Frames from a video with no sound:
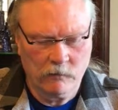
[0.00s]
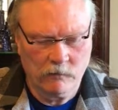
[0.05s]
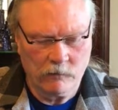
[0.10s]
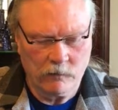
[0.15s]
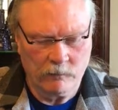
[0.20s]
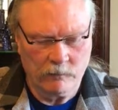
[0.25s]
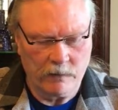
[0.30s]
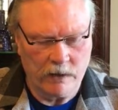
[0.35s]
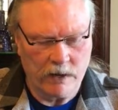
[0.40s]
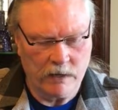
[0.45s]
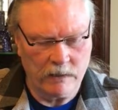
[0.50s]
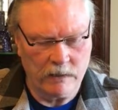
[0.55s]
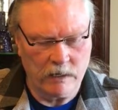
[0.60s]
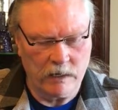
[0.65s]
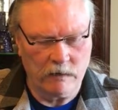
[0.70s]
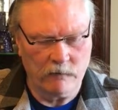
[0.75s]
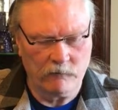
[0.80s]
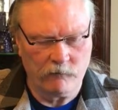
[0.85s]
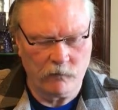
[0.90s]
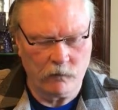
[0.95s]
from that
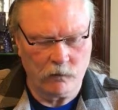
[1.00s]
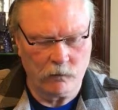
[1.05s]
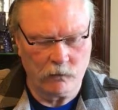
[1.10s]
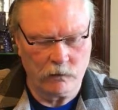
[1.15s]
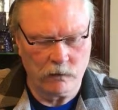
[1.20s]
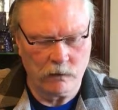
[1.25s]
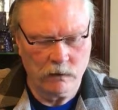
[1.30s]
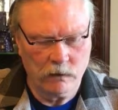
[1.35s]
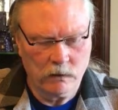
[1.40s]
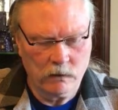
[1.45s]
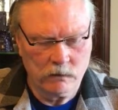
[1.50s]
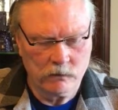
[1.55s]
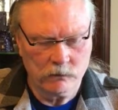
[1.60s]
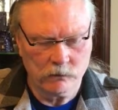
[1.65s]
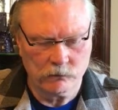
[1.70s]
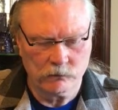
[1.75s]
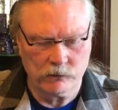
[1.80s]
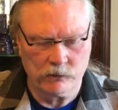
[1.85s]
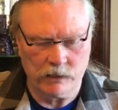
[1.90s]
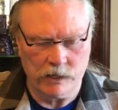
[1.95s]
day forward.
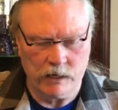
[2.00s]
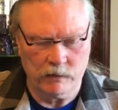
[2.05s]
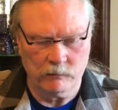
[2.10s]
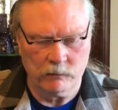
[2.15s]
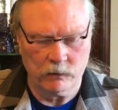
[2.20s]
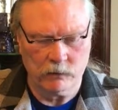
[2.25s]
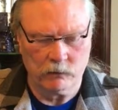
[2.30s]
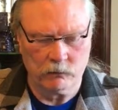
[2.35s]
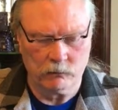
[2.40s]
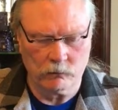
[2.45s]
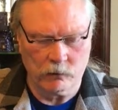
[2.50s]
So Samuel